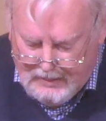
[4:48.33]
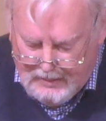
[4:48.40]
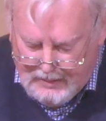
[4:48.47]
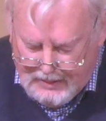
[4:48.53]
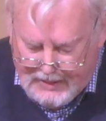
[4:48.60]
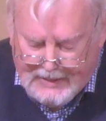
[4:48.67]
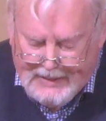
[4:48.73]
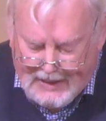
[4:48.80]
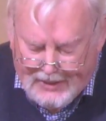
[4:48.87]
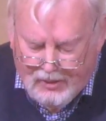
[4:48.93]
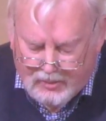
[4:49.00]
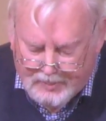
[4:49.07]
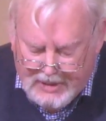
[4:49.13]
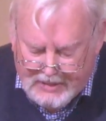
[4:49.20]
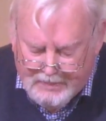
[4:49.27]
He
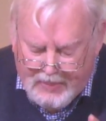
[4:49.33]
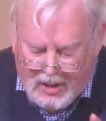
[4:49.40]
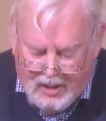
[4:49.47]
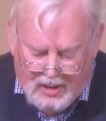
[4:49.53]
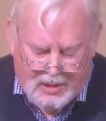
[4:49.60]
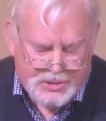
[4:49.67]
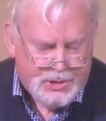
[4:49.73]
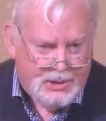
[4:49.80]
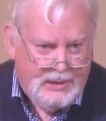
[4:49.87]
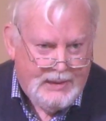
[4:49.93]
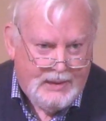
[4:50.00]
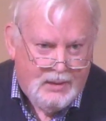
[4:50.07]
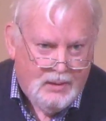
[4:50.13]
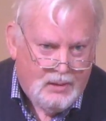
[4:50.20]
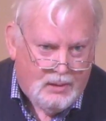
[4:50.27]
cannot be partially
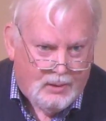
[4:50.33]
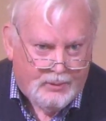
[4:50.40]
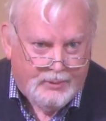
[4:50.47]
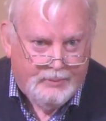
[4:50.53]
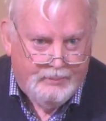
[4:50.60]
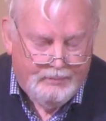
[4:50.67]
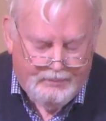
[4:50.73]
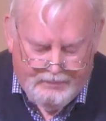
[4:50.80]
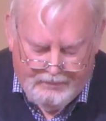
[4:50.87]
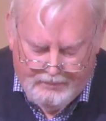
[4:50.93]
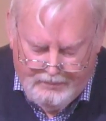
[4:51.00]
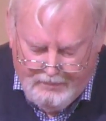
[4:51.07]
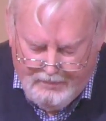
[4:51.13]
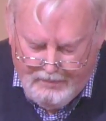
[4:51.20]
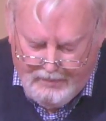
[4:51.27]
God.
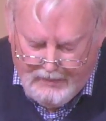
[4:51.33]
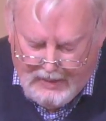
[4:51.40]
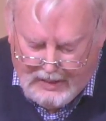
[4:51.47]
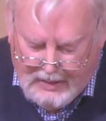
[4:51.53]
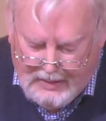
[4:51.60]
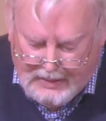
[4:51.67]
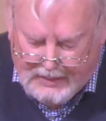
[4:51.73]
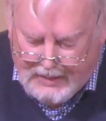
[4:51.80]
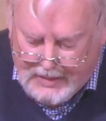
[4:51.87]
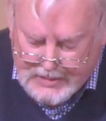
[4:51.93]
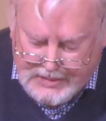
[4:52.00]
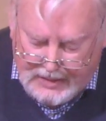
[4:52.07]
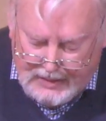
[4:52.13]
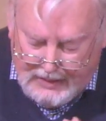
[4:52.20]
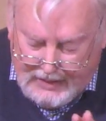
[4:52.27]
He is
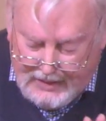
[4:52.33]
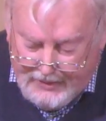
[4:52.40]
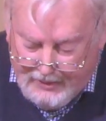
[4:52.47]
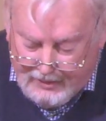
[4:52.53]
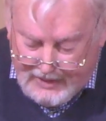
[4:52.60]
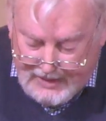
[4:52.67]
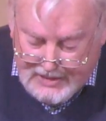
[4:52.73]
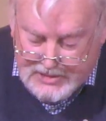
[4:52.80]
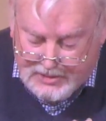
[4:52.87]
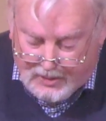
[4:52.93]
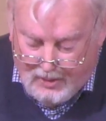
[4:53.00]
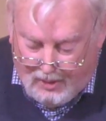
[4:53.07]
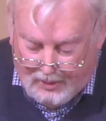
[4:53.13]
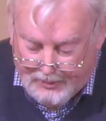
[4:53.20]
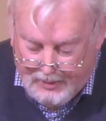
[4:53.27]
either is
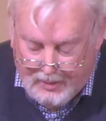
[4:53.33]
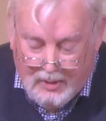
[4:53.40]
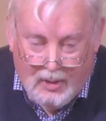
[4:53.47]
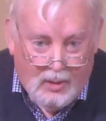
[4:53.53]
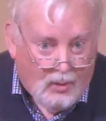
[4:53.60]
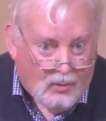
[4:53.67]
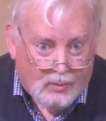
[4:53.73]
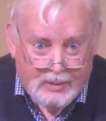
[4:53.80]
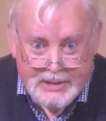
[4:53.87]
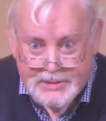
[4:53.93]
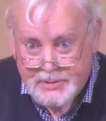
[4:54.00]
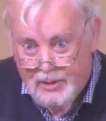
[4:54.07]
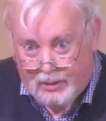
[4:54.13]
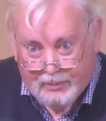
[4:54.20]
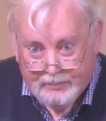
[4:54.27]
God or is
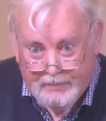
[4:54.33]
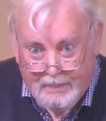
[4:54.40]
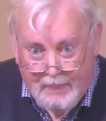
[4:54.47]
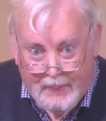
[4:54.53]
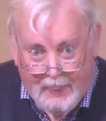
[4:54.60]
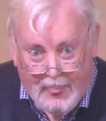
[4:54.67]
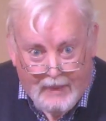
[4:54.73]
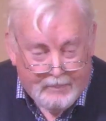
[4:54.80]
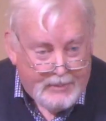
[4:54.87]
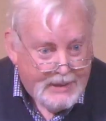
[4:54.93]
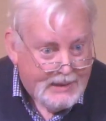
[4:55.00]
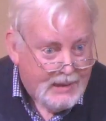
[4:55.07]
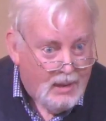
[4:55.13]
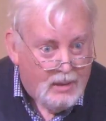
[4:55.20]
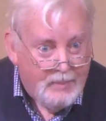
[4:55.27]
not. He
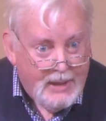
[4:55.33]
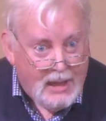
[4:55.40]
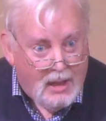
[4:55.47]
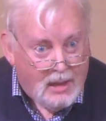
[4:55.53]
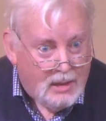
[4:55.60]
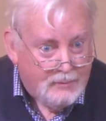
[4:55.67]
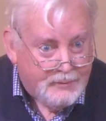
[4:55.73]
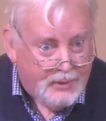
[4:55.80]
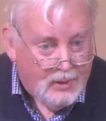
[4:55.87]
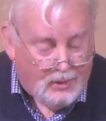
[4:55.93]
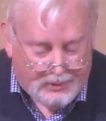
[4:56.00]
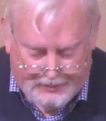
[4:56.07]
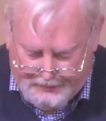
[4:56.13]
can't be half God.